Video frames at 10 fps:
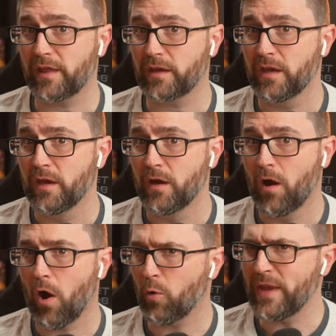Like,
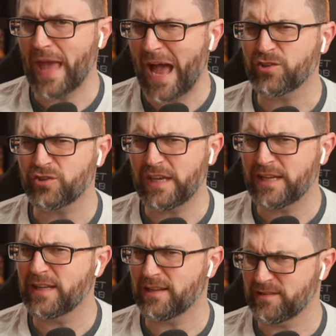are we actually
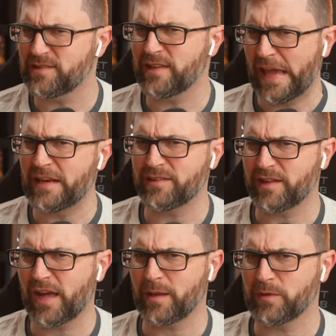in an insane
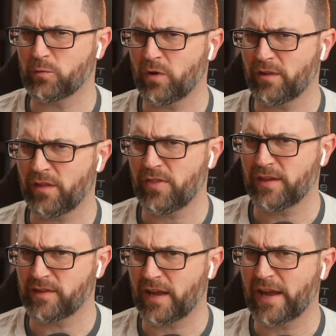asylum is one of the
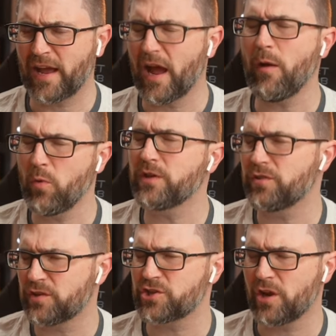things that I went
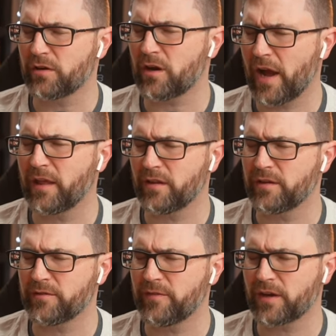to the Shutter
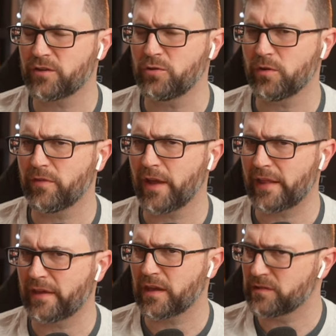Island effect too, of
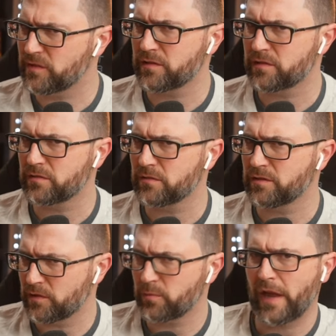like, is
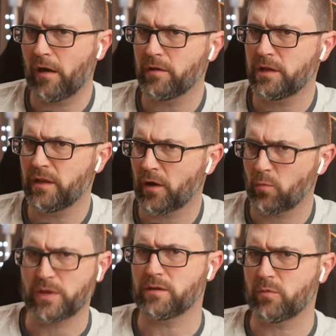this reality? Like, are
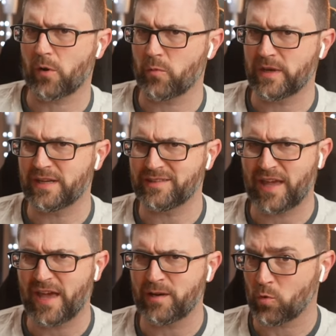we in his
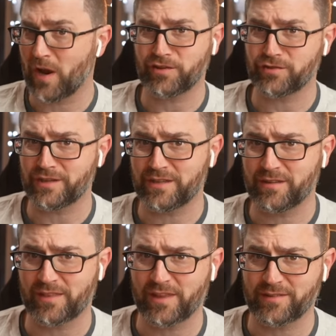head and we're actually in
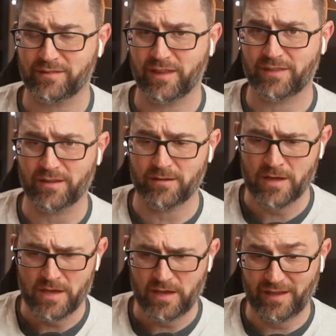like this, like the
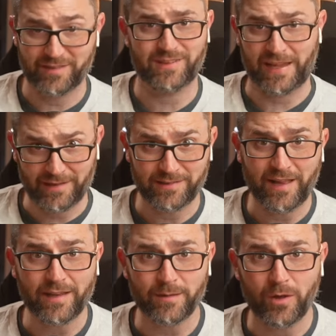insane
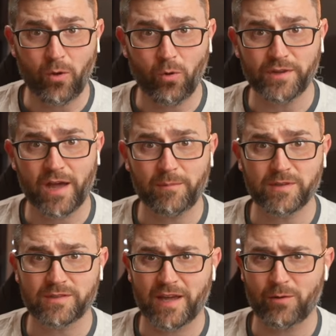asylum the whole time,
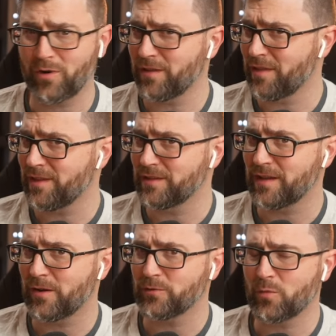is kind of one of the things
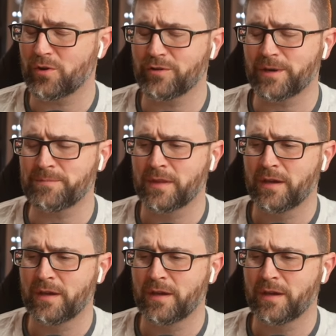that I was wondering.